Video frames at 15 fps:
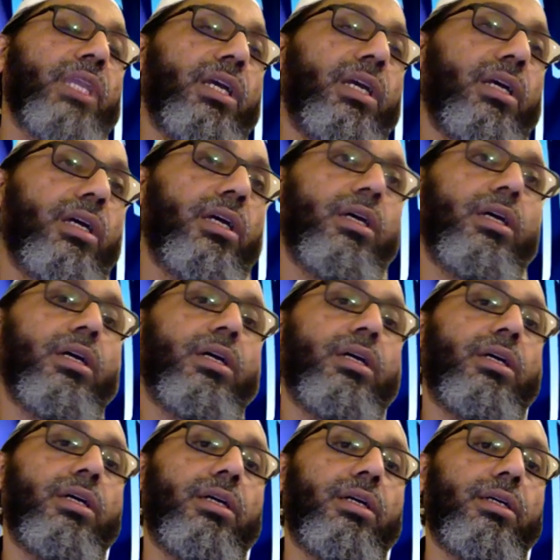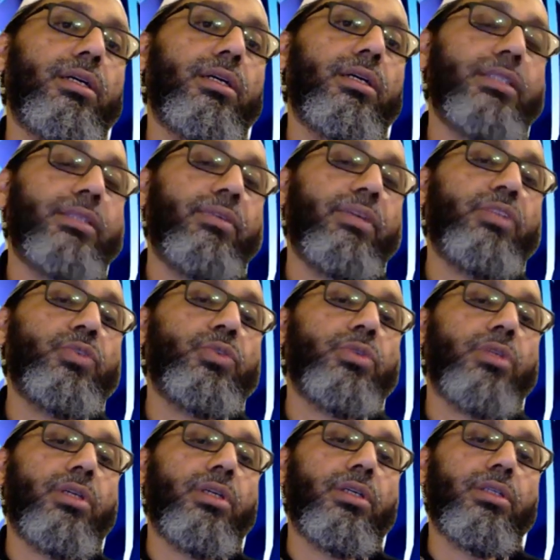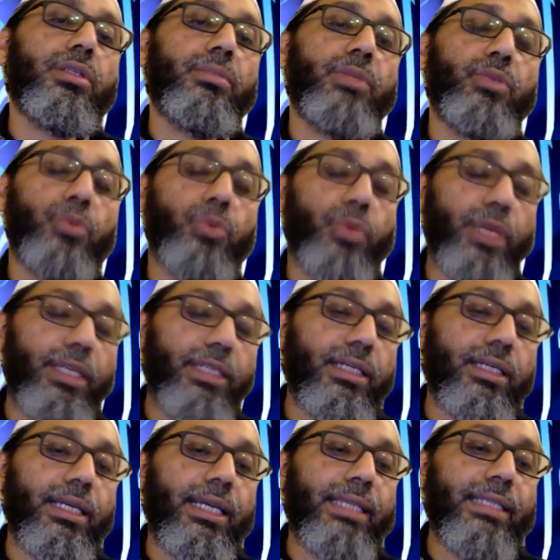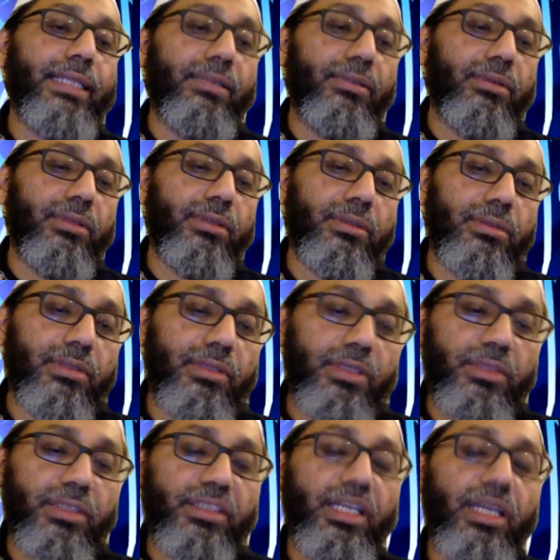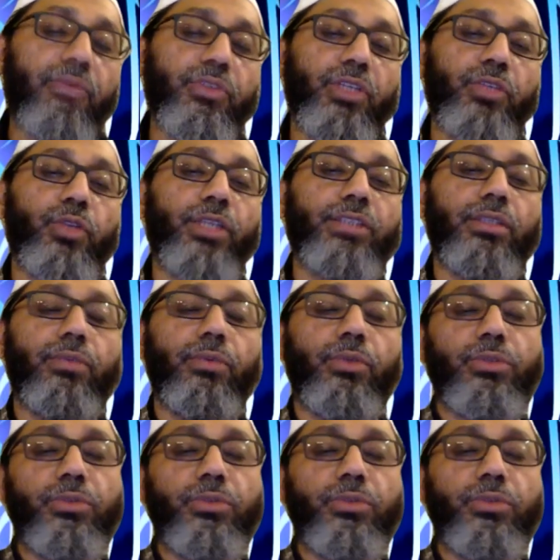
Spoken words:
went to Banu Qurayda, and the time of Salatul Asr was